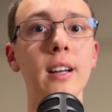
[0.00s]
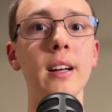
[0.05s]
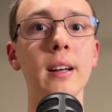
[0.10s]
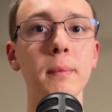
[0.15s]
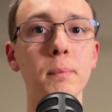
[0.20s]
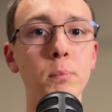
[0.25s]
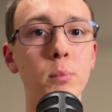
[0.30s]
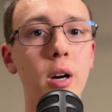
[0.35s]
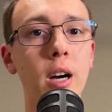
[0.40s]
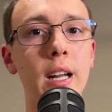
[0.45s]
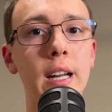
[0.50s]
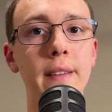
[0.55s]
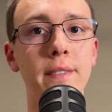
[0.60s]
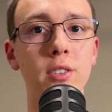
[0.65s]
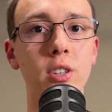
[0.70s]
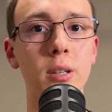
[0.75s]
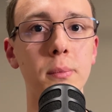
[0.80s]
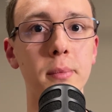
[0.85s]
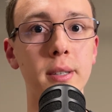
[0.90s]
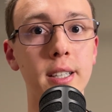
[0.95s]
But if
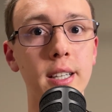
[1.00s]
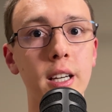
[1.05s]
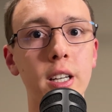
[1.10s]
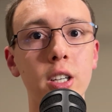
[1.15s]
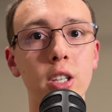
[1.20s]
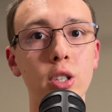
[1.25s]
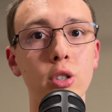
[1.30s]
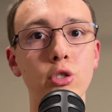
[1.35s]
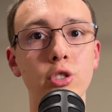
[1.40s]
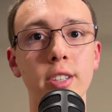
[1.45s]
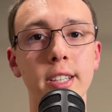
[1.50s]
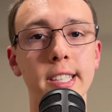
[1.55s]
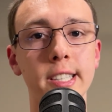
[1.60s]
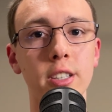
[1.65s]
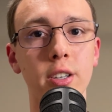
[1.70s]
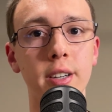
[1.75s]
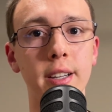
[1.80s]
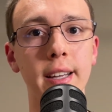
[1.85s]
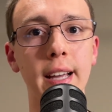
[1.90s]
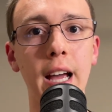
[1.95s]
you're a beginner who's just
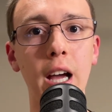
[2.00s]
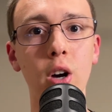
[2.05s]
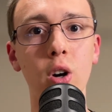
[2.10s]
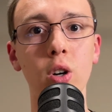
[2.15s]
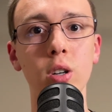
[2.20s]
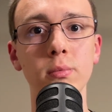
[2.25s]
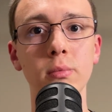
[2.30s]
starting out,